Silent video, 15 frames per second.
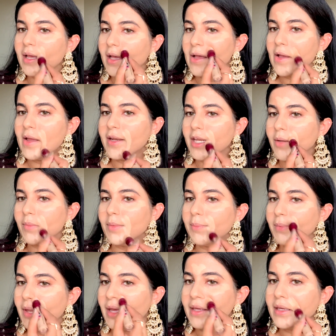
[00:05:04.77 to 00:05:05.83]
and I'm
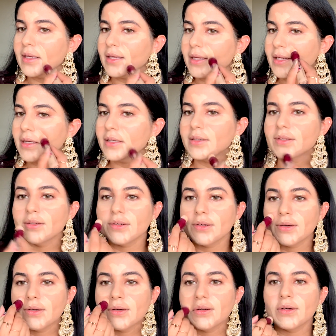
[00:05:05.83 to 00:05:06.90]
applying it
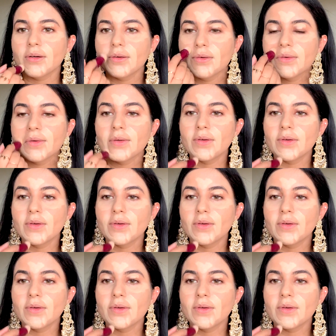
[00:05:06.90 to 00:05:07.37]
on